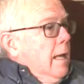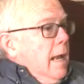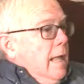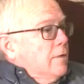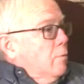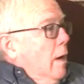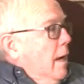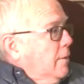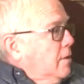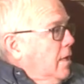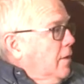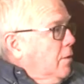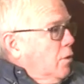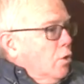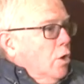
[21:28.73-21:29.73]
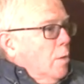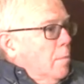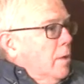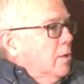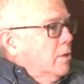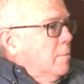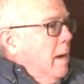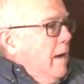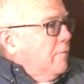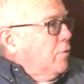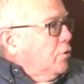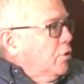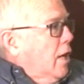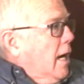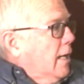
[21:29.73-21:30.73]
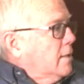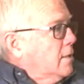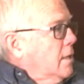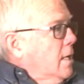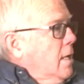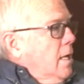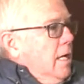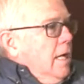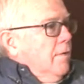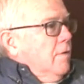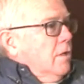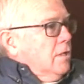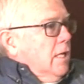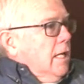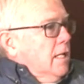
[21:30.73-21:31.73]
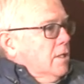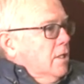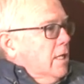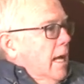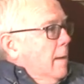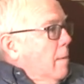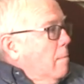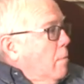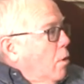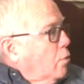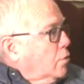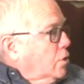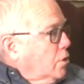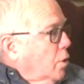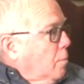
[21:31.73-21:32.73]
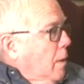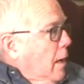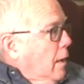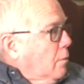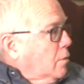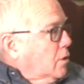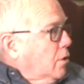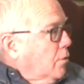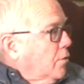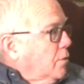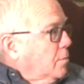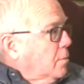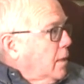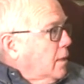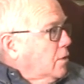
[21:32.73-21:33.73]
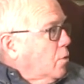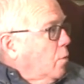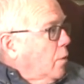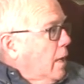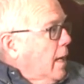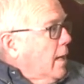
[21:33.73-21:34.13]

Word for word: and that's why I say there could have been some aftershocks even as late as the time of Moses. There probably was still some things going